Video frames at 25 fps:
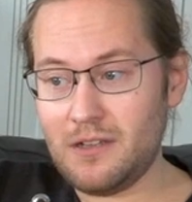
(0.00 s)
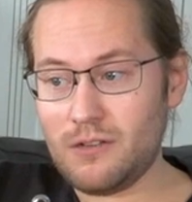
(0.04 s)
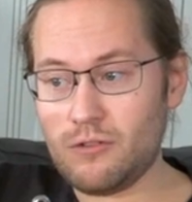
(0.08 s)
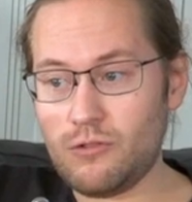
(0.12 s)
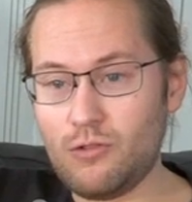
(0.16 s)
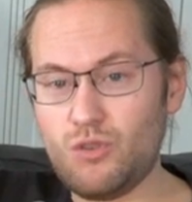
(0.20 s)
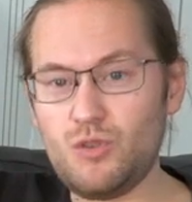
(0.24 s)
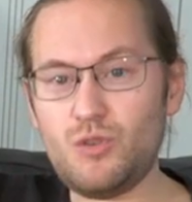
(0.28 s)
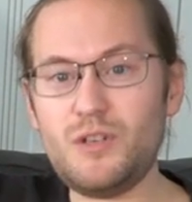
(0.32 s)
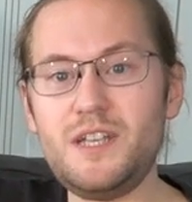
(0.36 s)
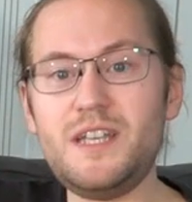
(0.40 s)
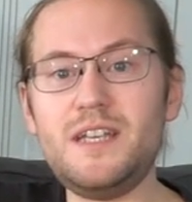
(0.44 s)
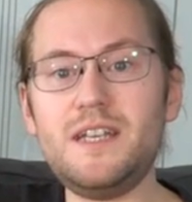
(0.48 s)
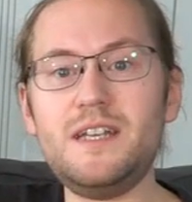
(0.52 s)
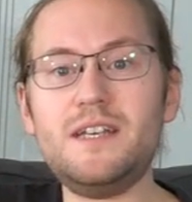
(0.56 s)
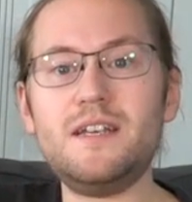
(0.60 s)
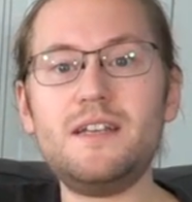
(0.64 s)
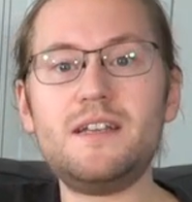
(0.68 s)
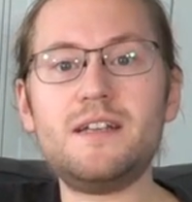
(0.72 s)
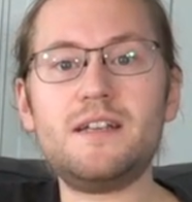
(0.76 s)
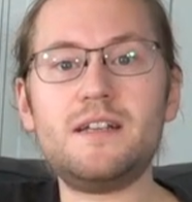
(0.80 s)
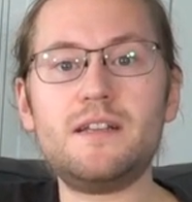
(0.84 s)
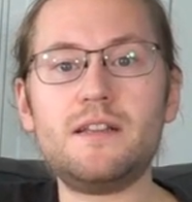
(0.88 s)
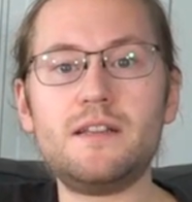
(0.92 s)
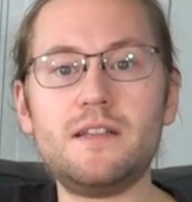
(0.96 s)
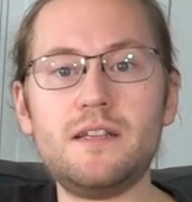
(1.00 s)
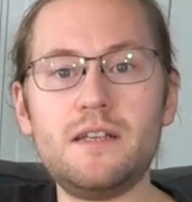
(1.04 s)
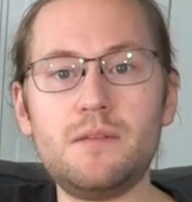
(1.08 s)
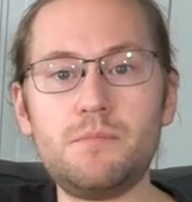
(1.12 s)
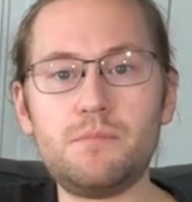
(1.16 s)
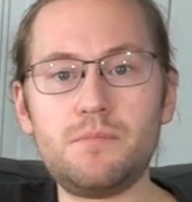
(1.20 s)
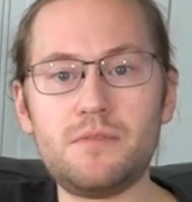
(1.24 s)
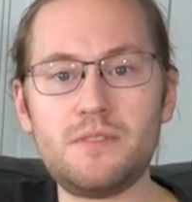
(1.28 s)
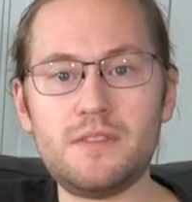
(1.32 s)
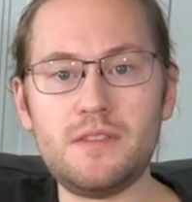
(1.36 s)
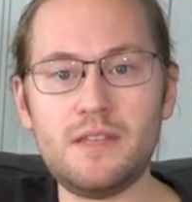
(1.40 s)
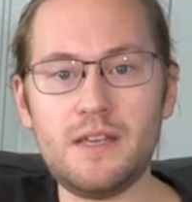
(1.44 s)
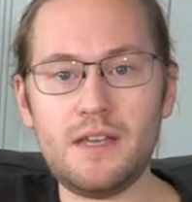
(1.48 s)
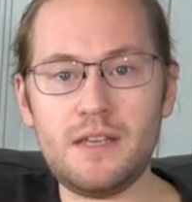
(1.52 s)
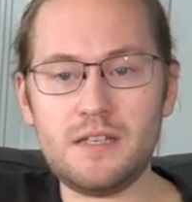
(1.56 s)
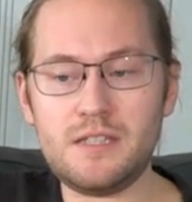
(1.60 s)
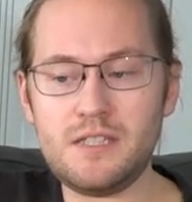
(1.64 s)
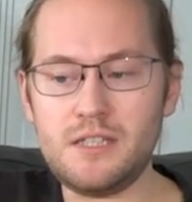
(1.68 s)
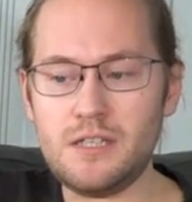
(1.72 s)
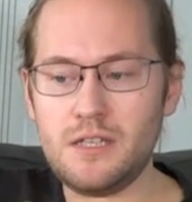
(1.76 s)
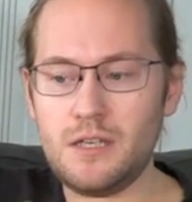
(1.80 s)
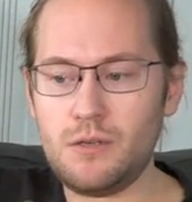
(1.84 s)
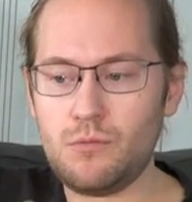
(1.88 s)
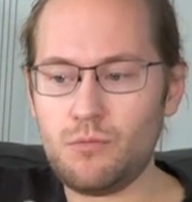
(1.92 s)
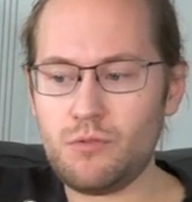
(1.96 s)
green clip
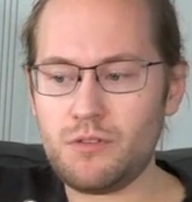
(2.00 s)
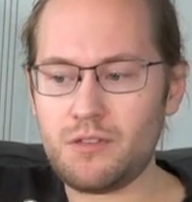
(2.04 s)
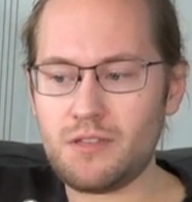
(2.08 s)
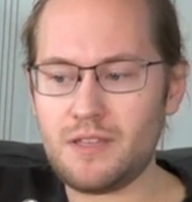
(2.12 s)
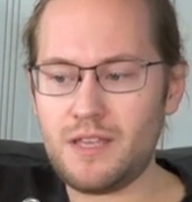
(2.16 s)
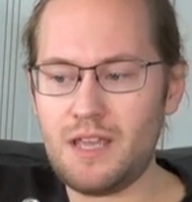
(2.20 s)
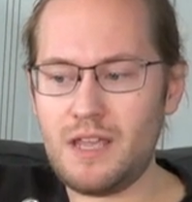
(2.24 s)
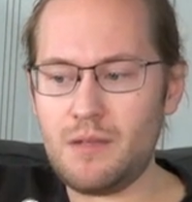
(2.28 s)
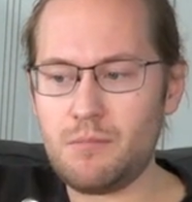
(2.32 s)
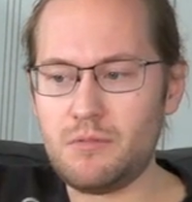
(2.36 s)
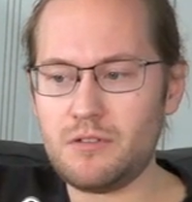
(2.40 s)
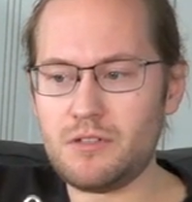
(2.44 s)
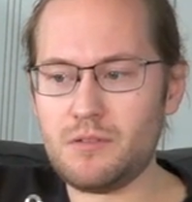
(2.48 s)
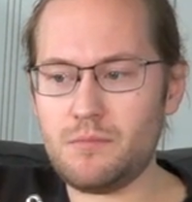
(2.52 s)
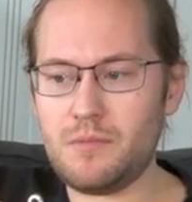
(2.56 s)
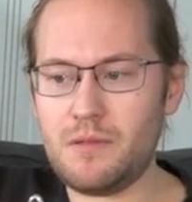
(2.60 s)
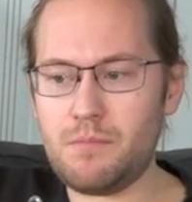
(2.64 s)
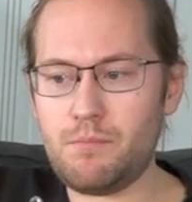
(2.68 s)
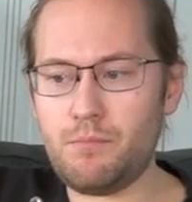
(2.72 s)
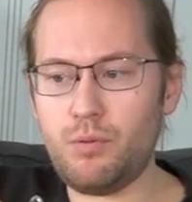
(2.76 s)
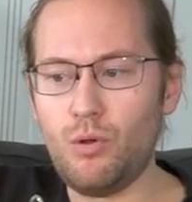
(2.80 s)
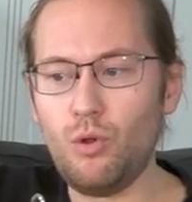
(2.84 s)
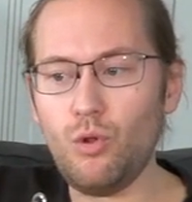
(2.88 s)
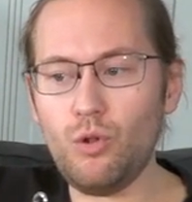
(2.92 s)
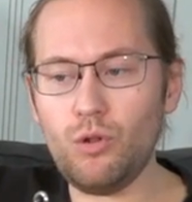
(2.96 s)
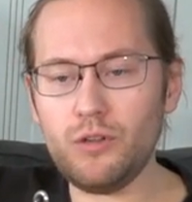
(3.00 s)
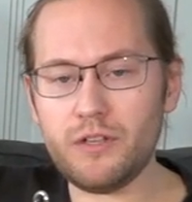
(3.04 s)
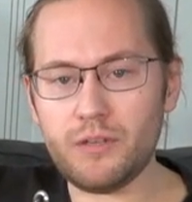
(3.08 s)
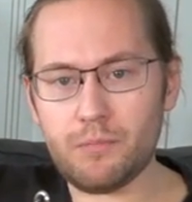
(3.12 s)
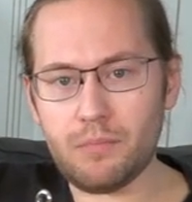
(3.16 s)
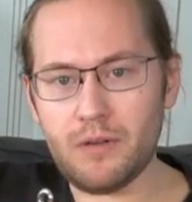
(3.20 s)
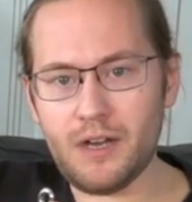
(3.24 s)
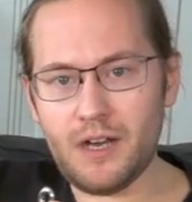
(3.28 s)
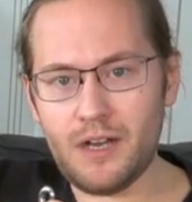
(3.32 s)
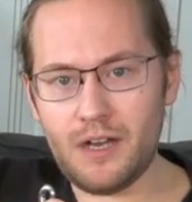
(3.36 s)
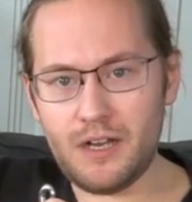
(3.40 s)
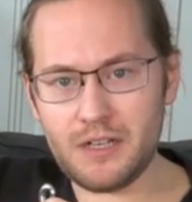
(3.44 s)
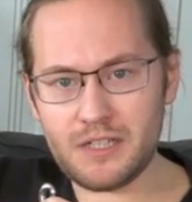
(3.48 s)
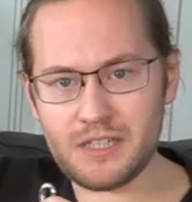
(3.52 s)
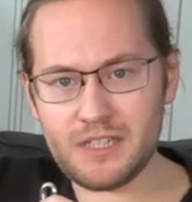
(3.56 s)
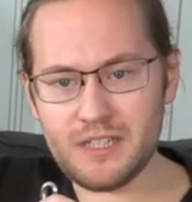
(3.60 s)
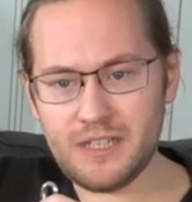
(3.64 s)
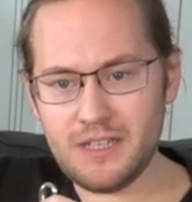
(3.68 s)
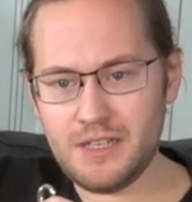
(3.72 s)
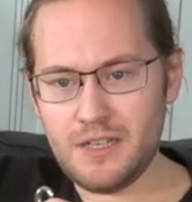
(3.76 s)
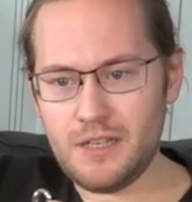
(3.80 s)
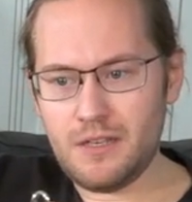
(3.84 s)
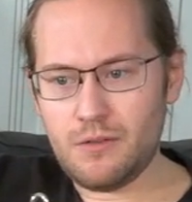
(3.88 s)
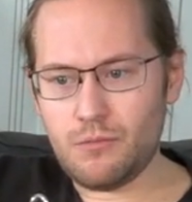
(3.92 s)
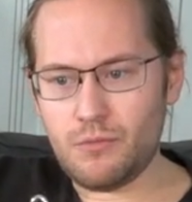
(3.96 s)
that uh, was able to be pulled apart
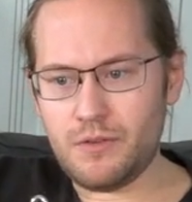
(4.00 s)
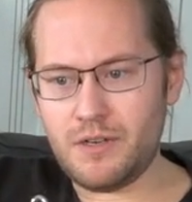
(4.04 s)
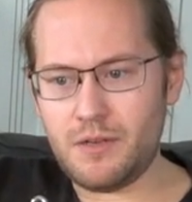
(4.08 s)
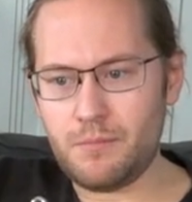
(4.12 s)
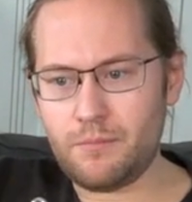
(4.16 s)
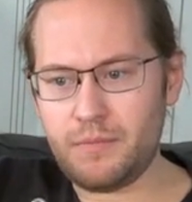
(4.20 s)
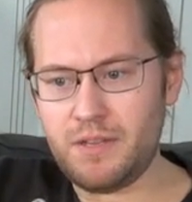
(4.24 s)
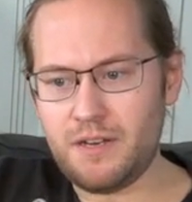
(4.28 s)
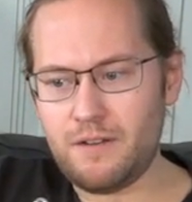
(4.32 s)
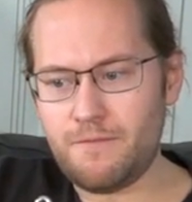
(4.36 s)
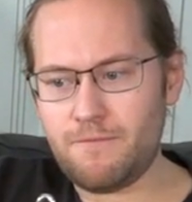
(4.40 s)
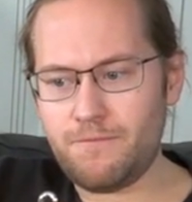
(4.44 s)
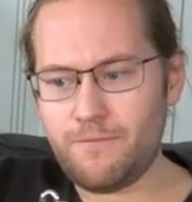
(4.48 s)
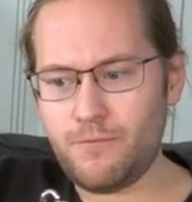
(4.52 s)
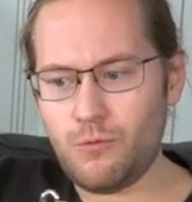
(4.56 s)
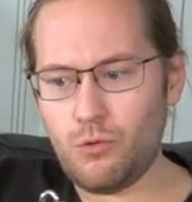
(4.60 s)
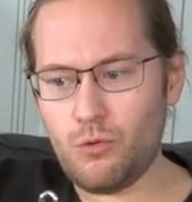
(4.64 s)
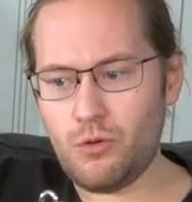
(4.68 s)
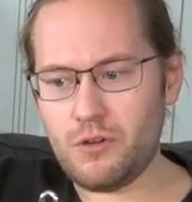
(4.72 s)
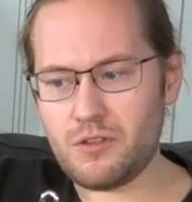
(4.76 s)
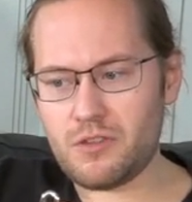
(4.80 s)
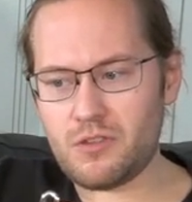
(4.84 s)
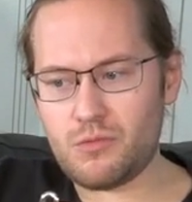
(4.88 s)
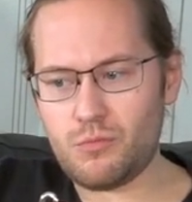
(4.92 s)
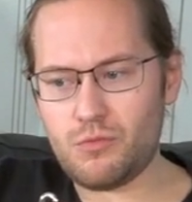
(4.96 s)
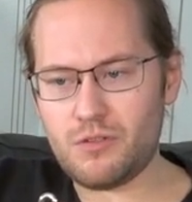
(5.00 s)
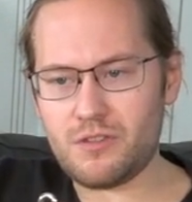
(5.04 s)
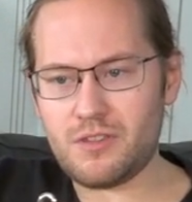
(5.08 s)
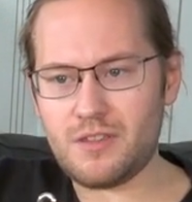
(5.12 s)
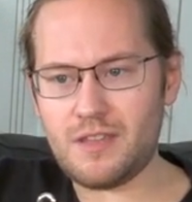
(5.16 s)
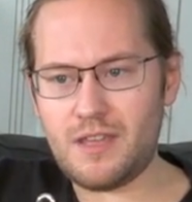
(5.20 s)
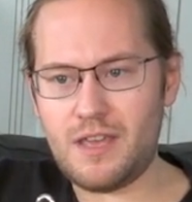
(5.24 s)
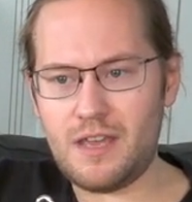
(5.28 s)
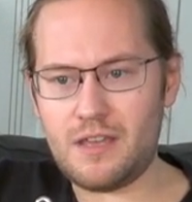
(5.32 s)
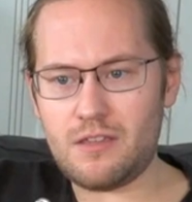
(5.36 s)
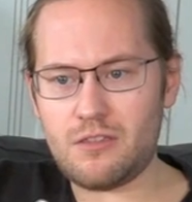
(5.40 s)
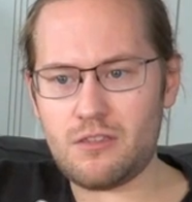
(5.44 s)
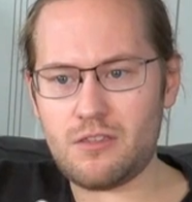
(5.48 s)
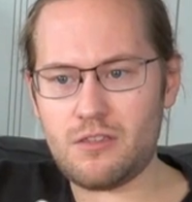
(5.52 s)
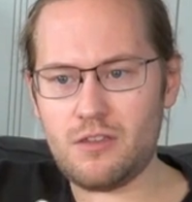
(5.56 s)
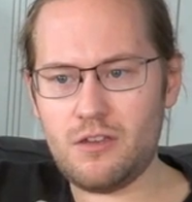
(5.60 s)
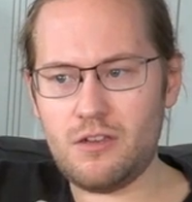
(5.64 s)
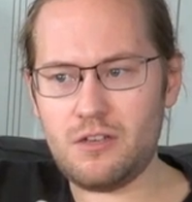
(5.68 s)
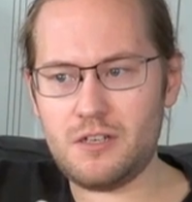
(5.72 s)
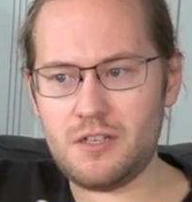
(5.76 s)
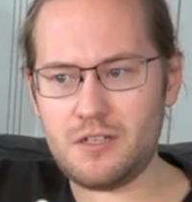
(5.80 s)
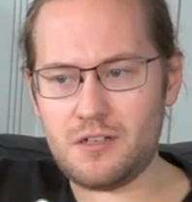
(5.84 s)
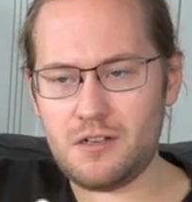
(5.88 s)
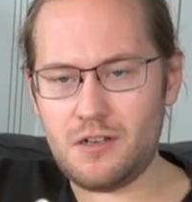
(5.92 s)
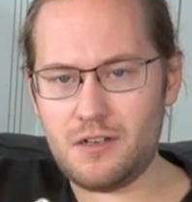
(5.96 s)
when a bit of force was
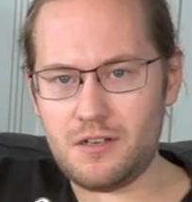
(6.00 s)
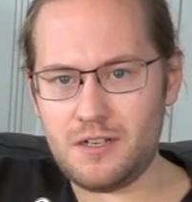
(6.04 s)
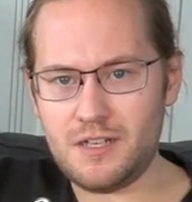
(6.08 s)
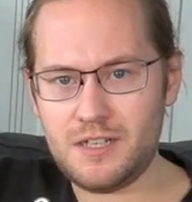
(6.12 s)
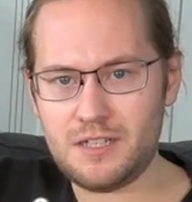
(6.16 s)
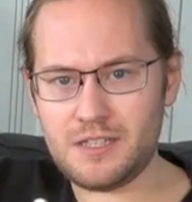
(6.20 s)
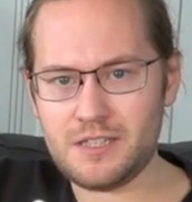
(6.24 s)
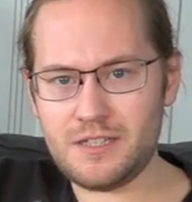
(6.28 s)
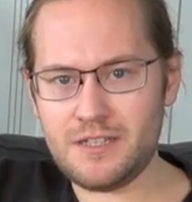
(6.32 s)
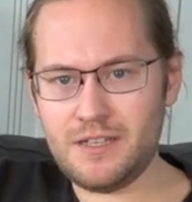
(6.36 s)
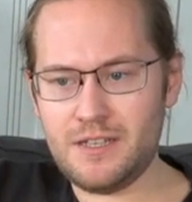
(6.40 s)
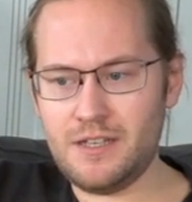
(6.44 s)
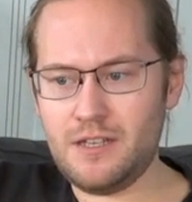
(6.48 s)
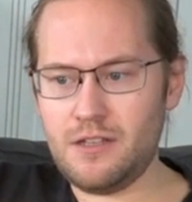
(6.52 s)
exerted on it.